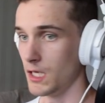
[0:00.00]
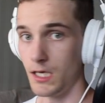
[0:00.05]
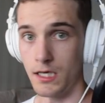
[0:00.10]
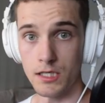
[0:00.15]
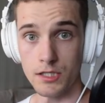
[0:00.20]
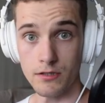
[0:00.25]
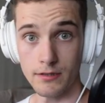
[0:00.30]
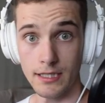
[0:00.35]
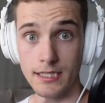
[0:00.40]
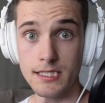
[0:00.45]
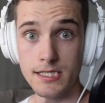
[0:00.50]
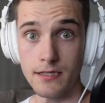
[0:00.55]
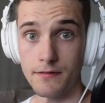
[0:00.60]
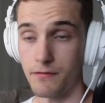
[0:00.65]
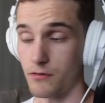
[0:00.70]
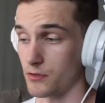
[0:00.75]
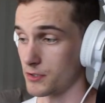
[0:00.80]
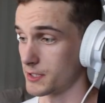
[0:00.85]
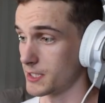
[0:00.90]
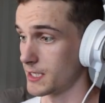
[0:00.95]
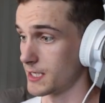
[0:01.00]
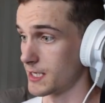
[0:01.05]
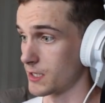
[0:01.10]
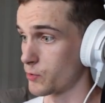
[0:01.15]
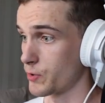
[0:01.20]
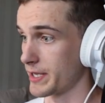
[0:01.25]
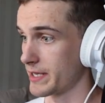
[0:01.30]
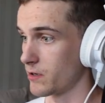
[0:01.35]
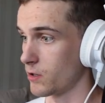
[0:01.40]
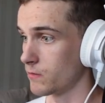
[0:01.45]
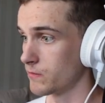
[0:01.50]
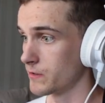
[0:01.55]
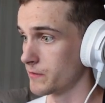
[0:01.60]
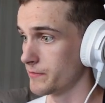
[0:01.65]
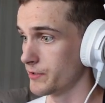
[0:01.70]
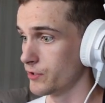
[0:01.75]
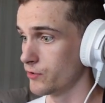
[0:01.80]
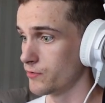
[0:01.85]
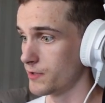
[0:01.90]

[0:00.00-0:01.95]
So that's it for the quick overview.